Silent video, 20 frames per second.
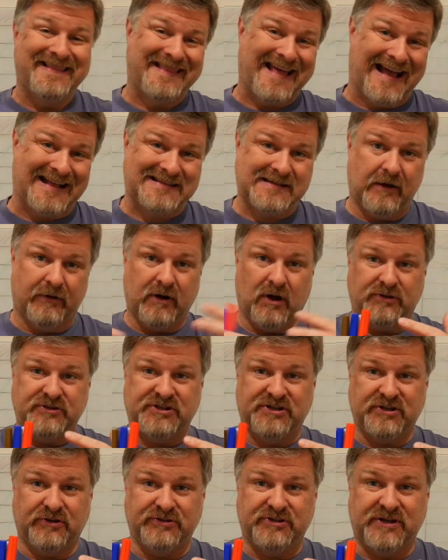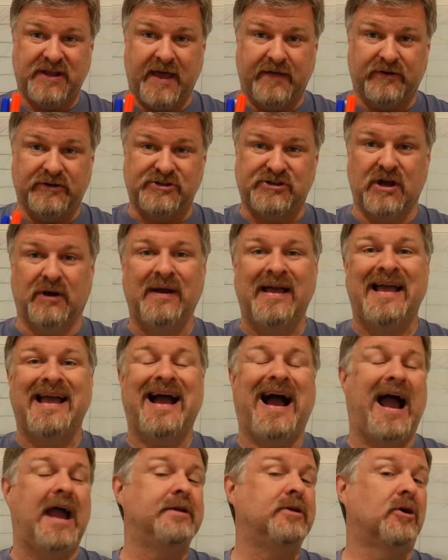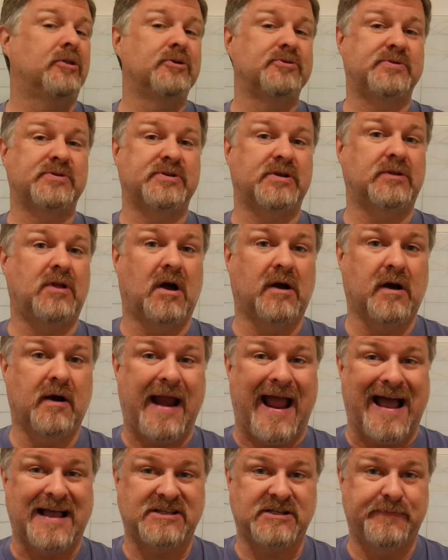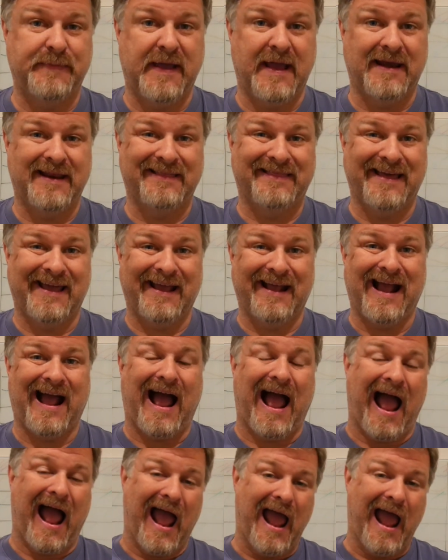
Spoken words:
That's how it all stills together. So I know this was a longer Ask Me Anything.